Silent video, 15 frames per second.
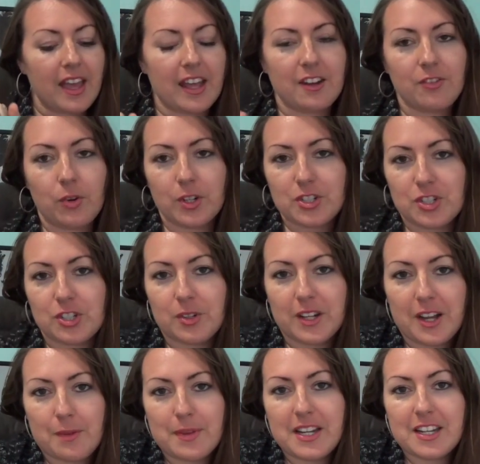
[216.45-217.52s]
And of course, you know I
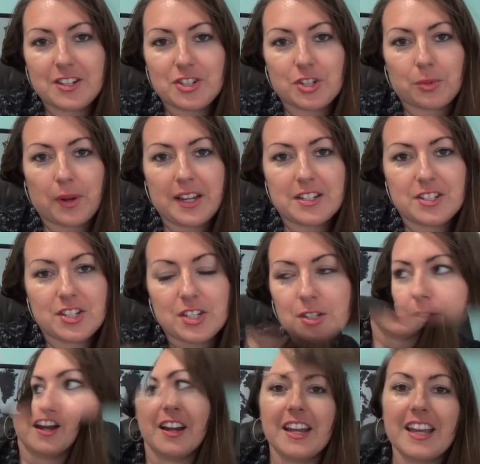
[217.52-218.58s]
got my Ningxia Red too.
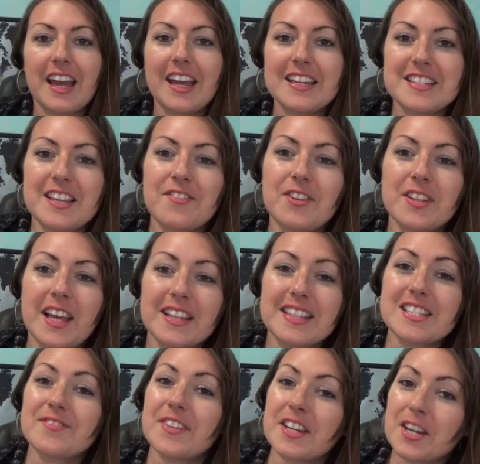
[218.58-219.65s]
All right guys, if you like
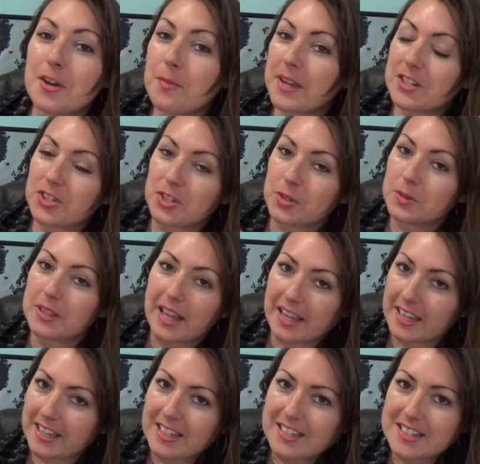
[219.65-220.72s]
this video, make sure you
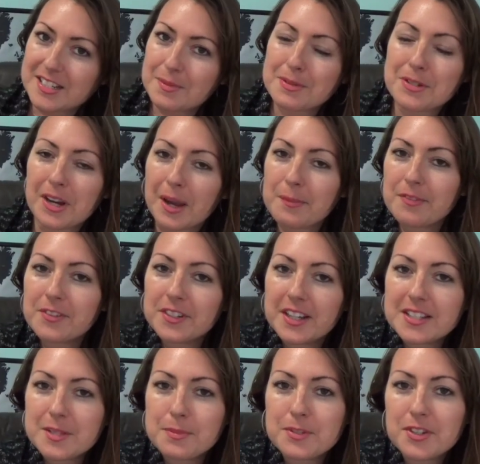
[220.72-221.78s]
like it. Subscribe if you're
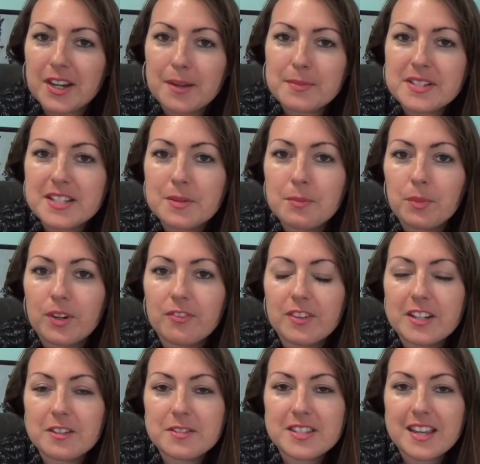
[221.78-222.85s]
not subscribed to see more
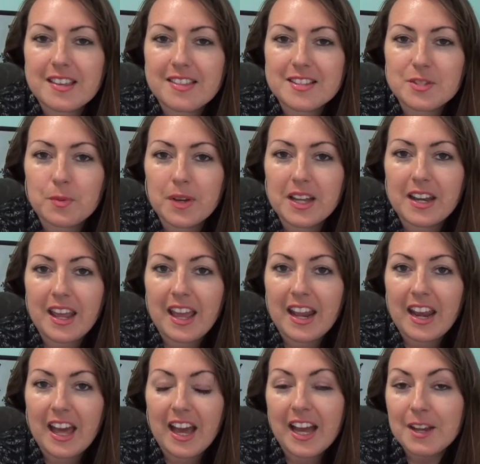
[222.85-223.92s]
videos like this one.
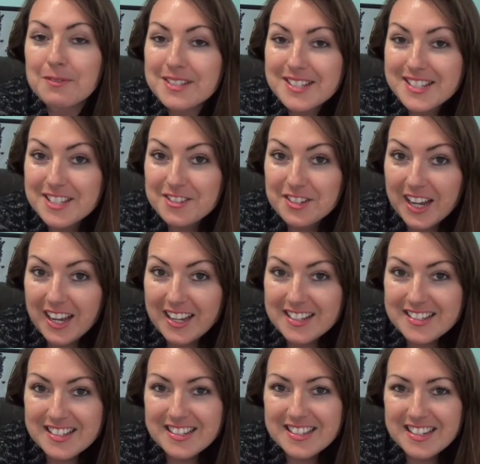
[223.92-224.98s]
And I will see you
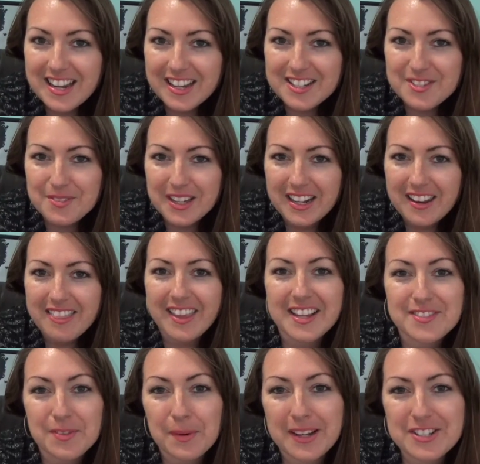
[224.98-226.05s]
guys in the next one.
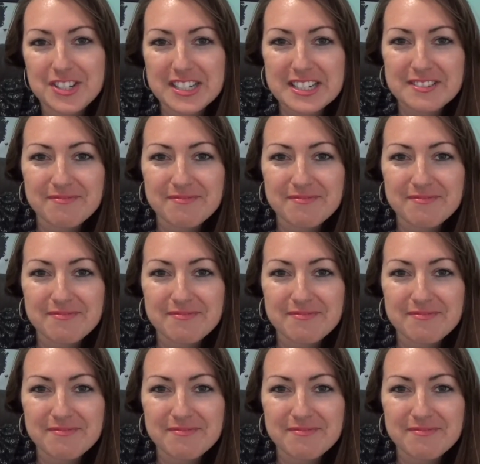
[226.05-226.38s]
Thanks for watching.